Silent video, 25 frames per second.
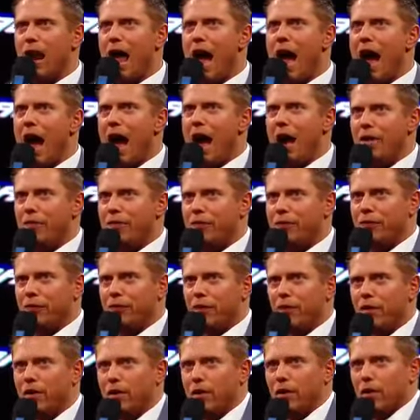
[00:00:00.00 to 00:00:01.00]
Live,
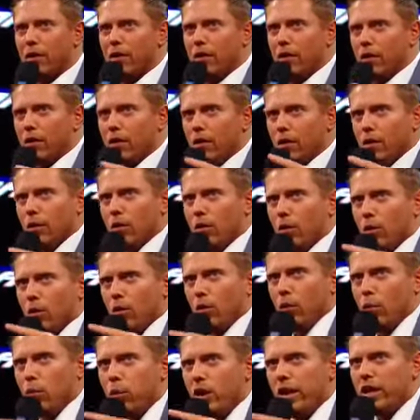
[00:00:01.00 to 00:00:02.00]

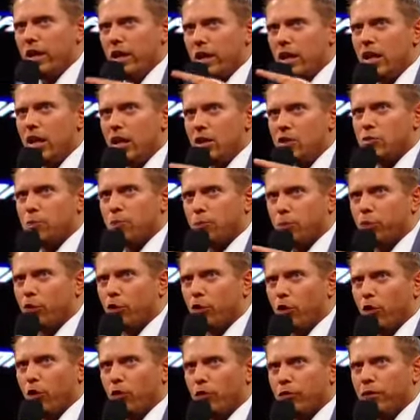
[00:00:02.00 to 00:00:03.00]
we each
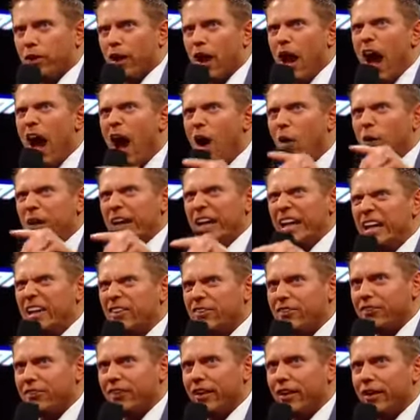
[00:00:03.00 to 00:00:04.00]
proved how
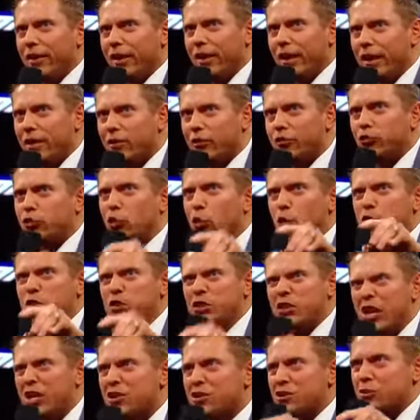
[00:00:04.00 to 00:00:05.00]
easy it is to
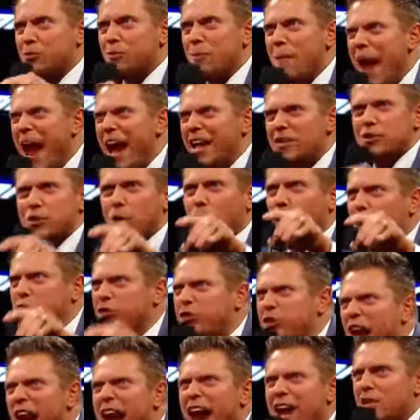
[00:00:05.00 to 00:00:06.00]
dismantle
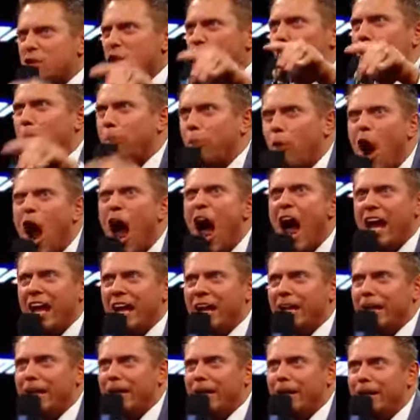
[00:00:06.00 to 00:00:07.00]
Daniel
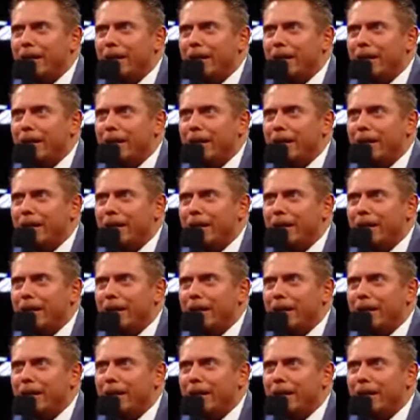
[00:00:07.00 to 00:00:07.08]
Bryan.